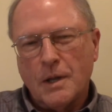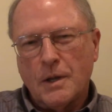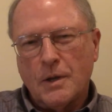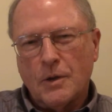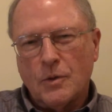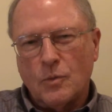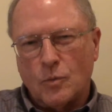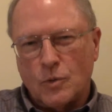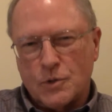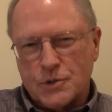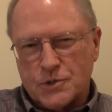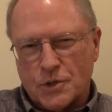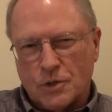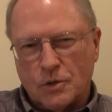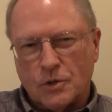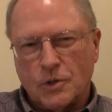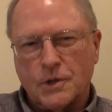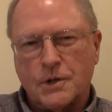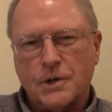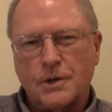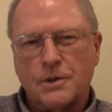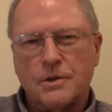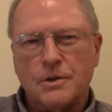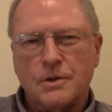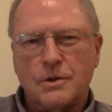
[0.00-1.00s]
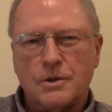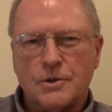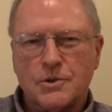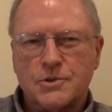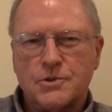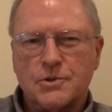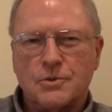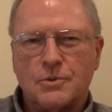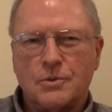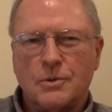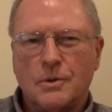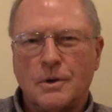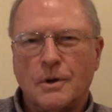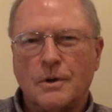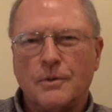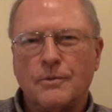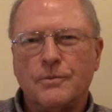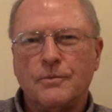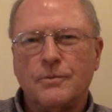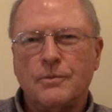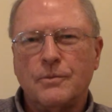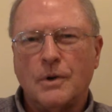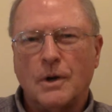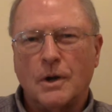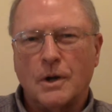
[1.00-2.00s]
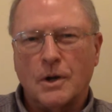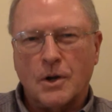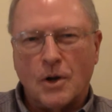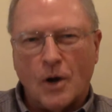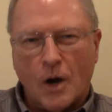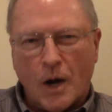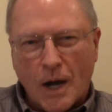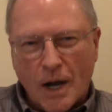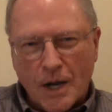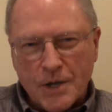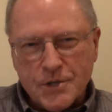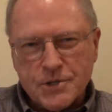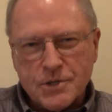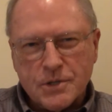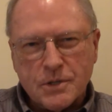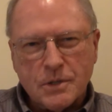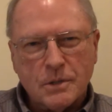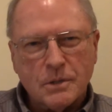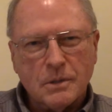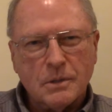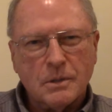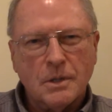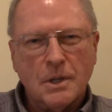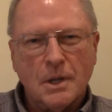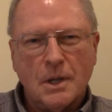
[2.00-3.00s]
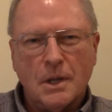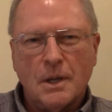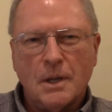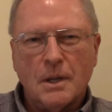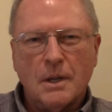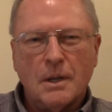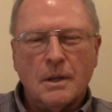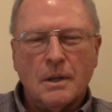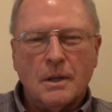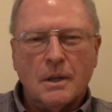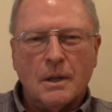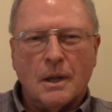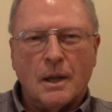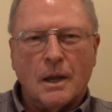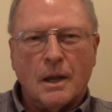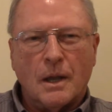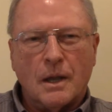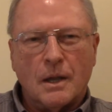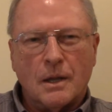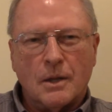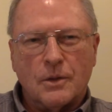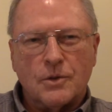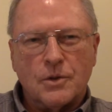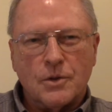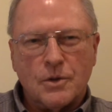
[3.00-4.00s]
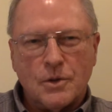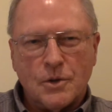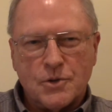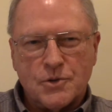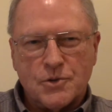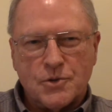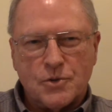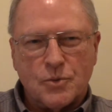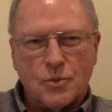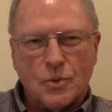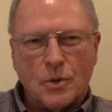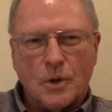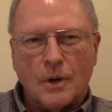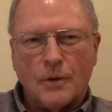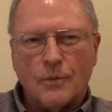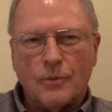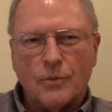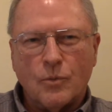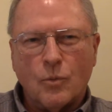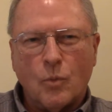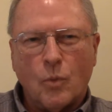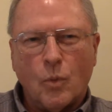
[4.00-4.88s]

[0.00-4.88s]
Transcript: was to look at the issue of cost and the issue of